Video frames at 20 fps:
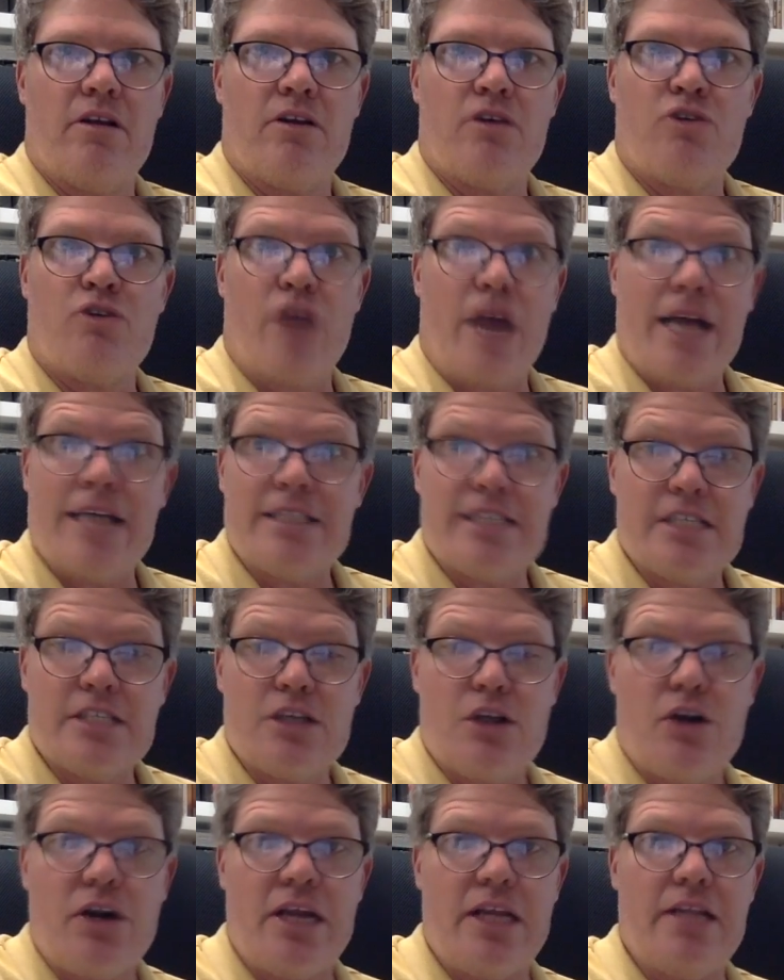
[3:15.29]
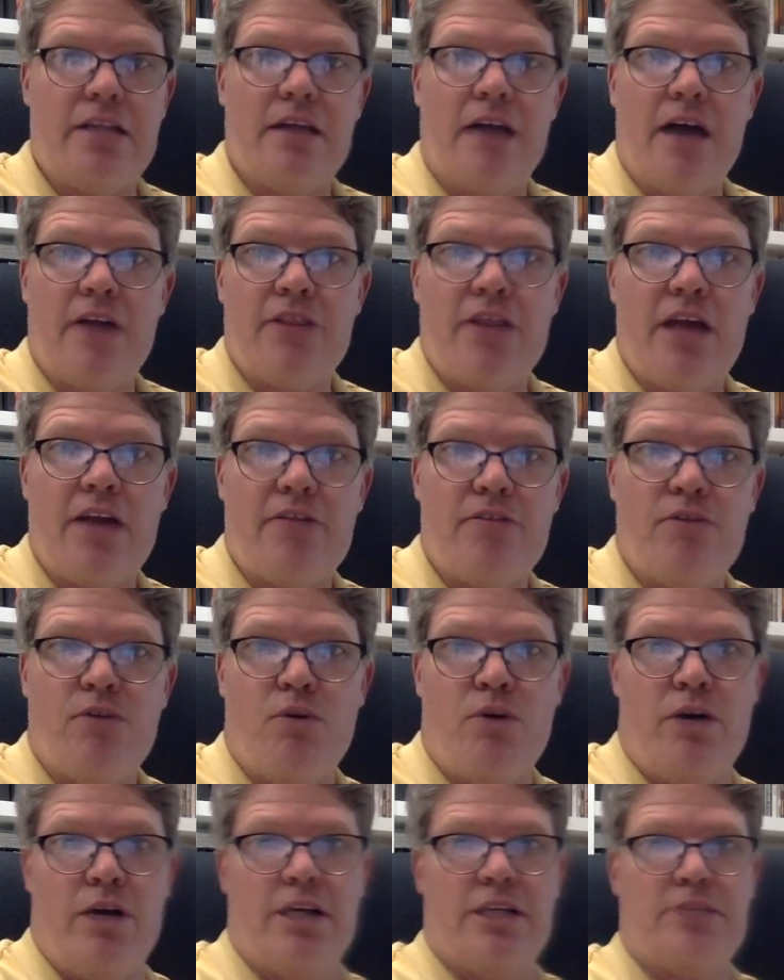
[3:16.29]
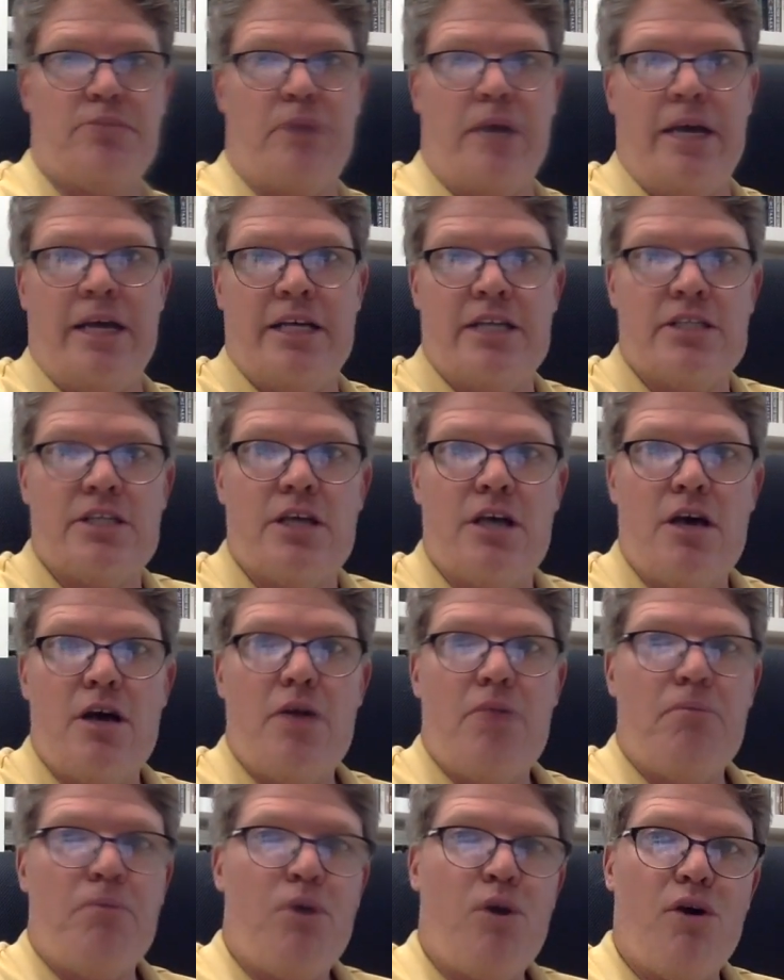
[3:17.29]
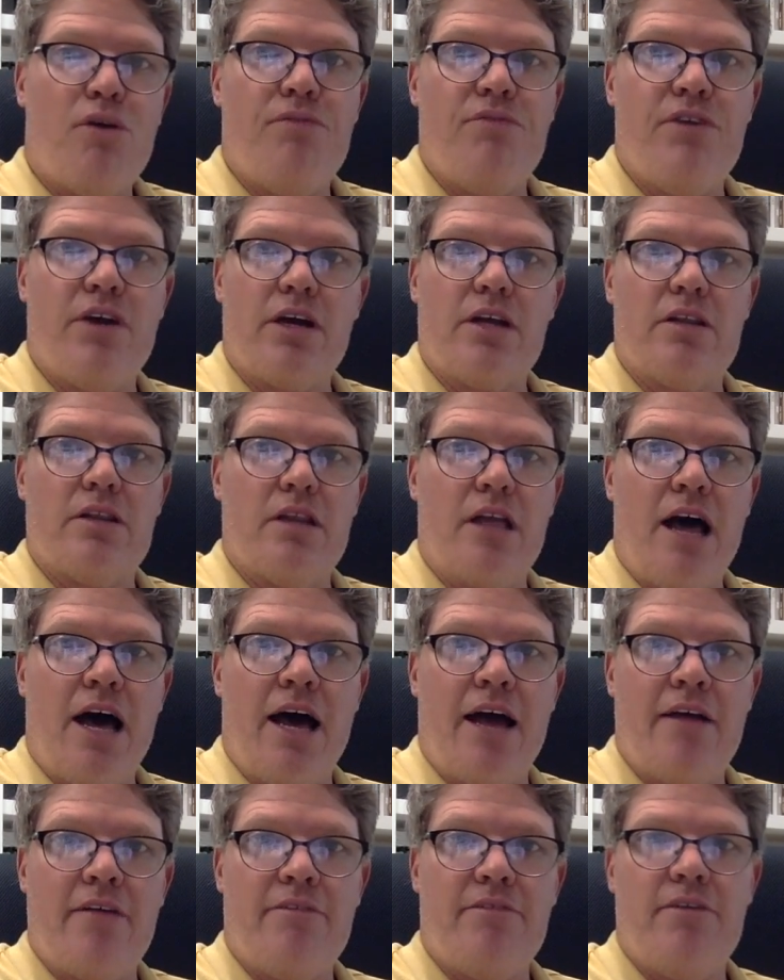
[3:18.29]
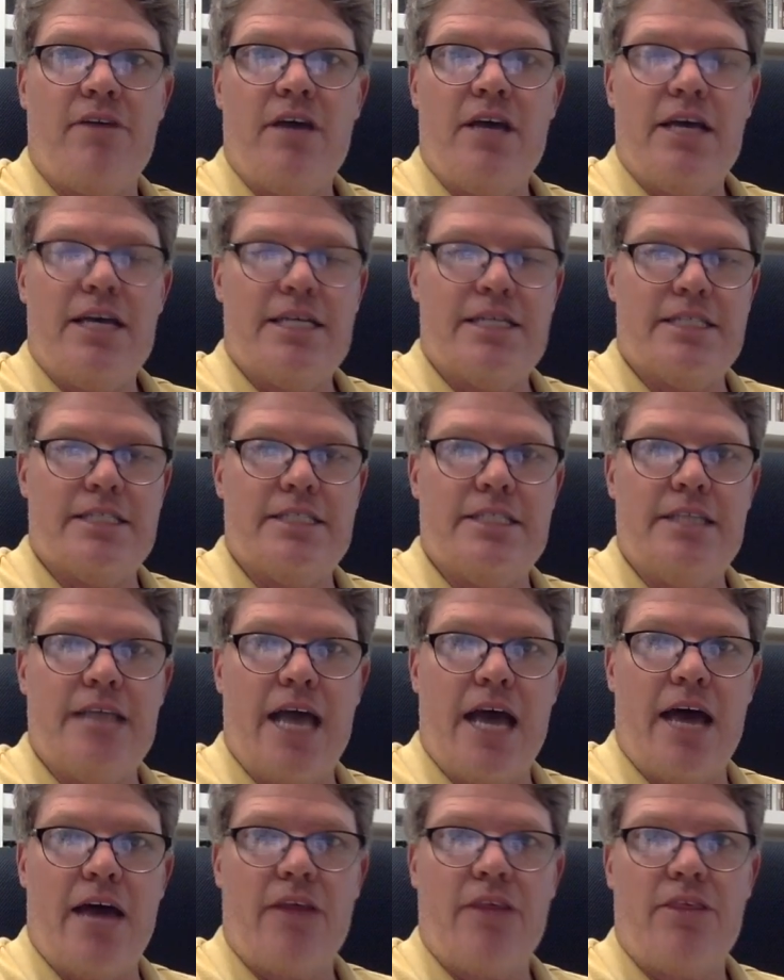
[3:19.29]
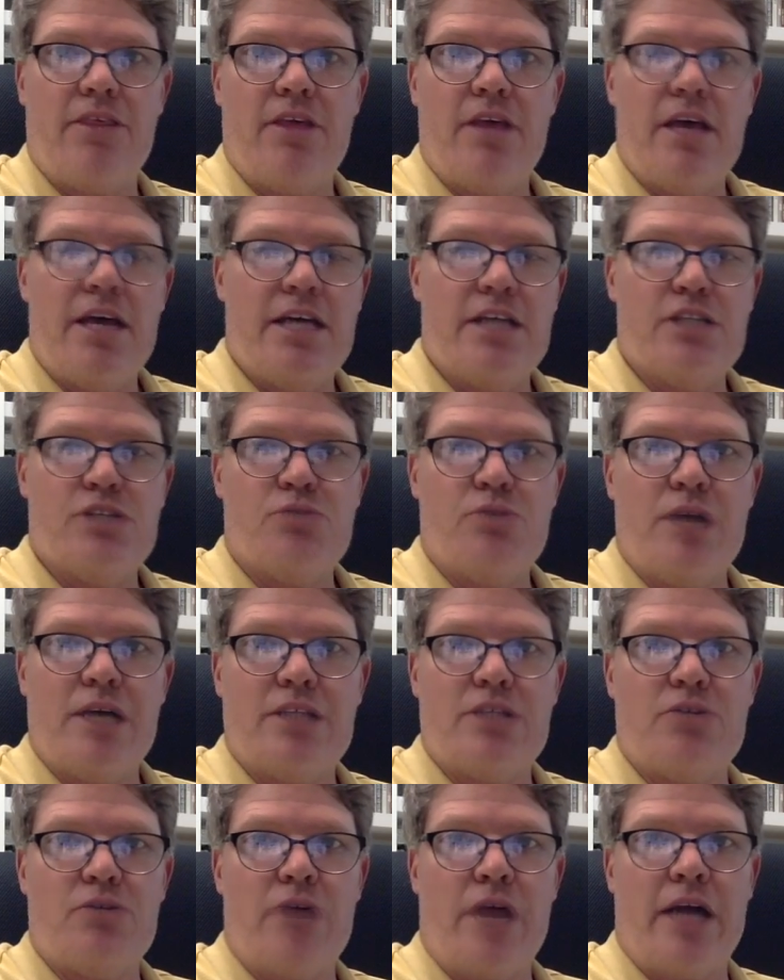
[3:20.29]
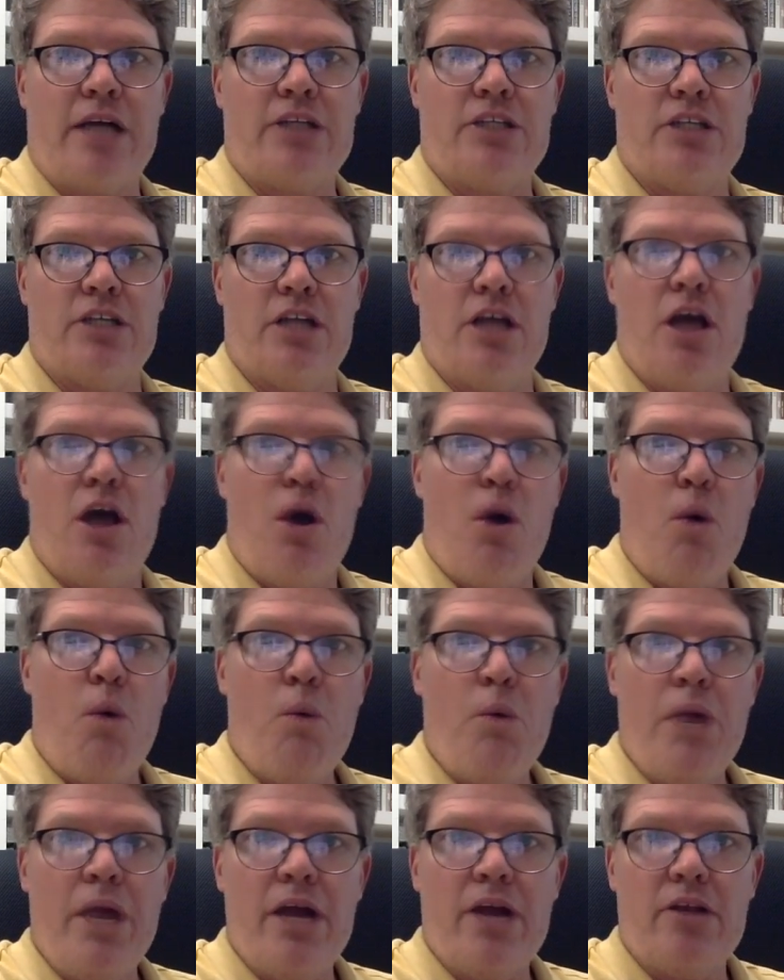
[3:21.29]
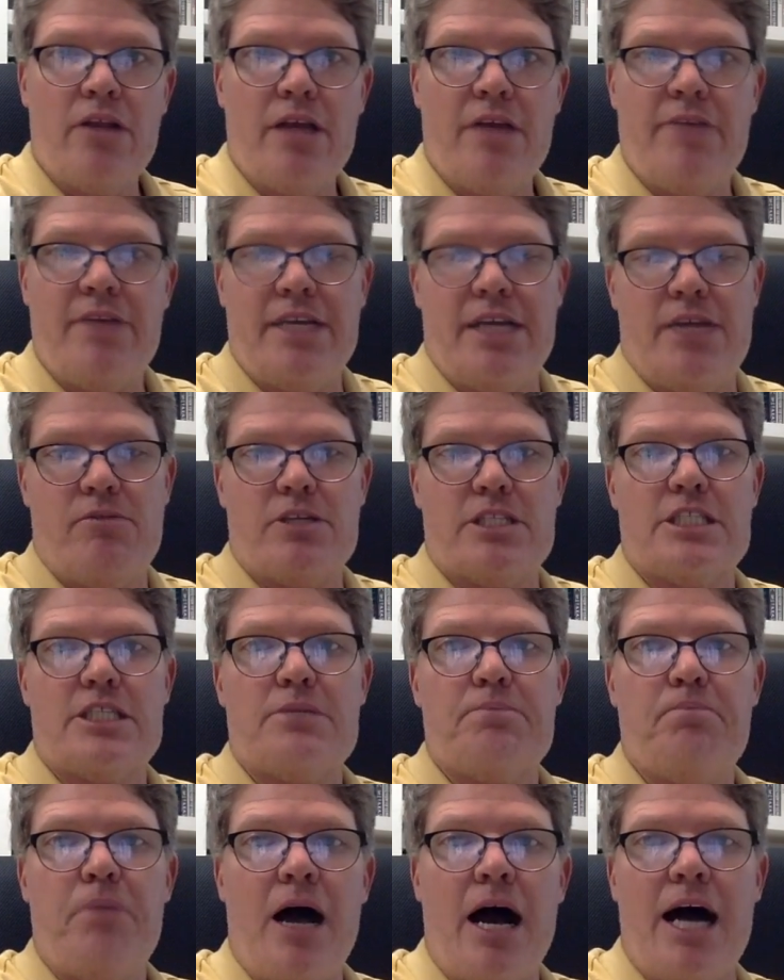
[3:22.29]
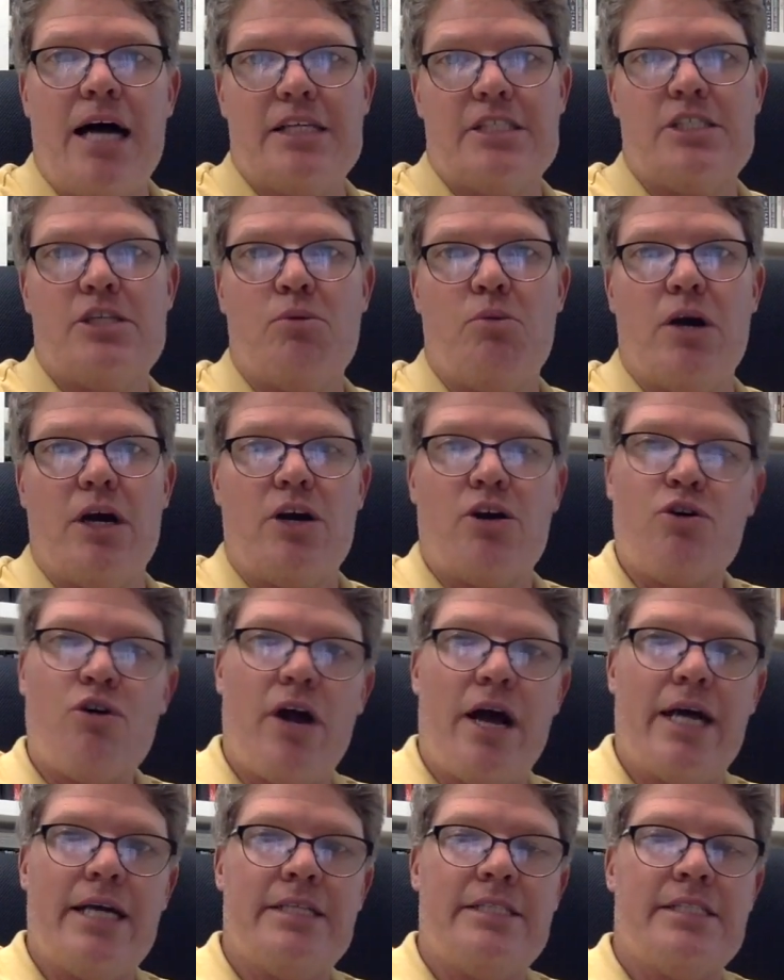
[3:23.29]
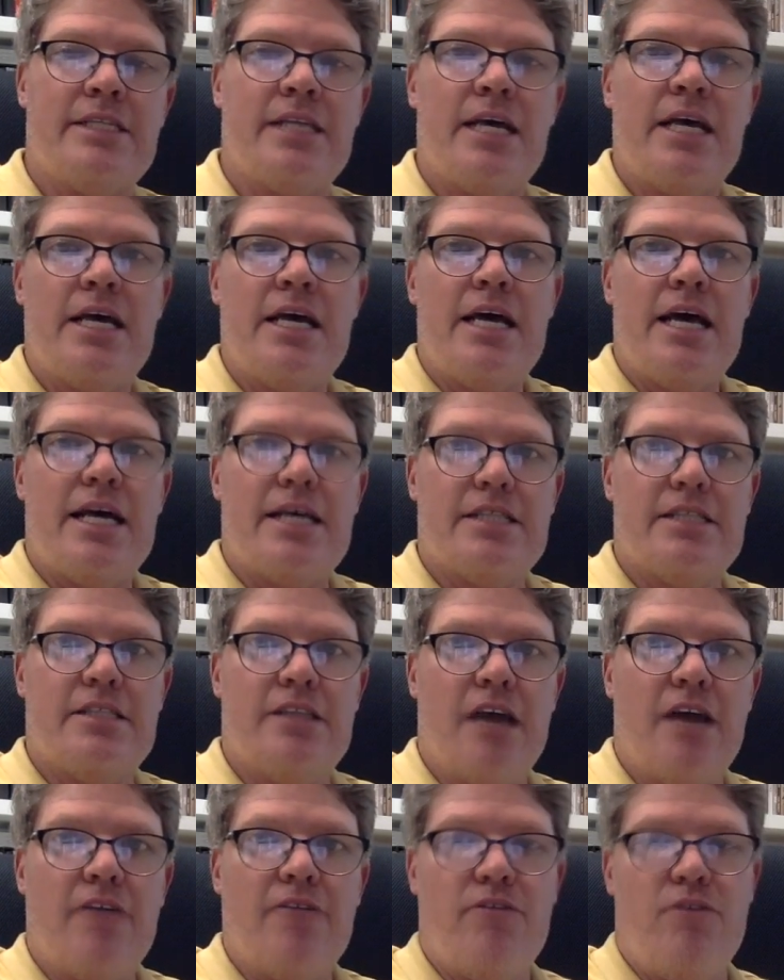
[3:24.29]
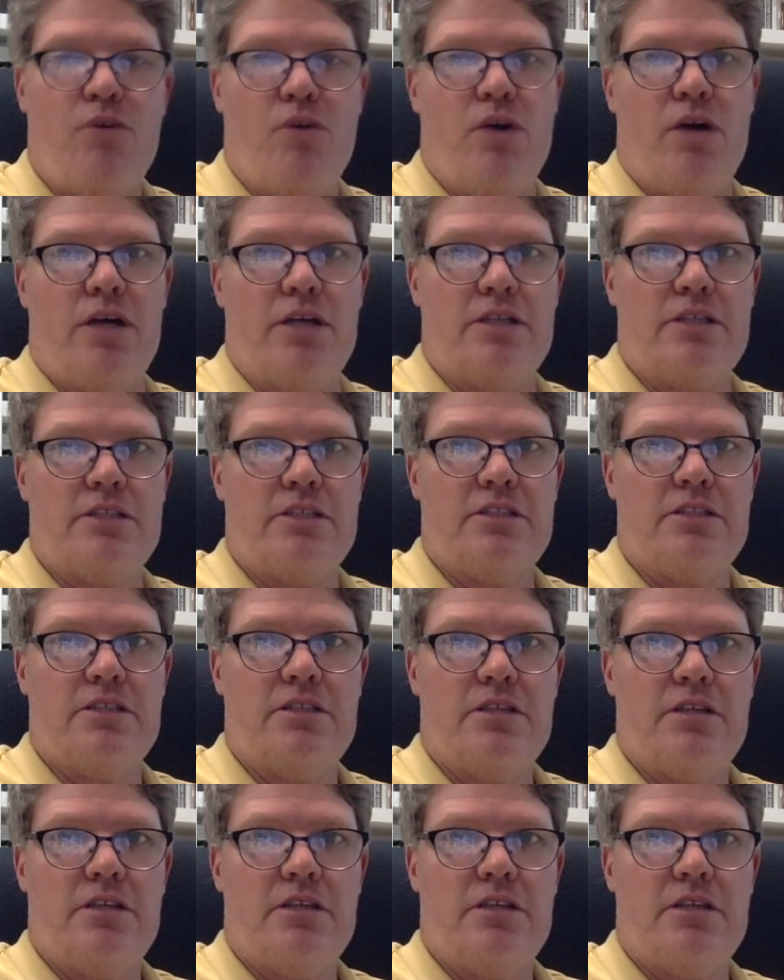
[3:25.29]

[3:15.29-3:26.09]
Christ has already done that for us by his perfect life, his death, his resurrection. We are living in response to what Christ has done for us.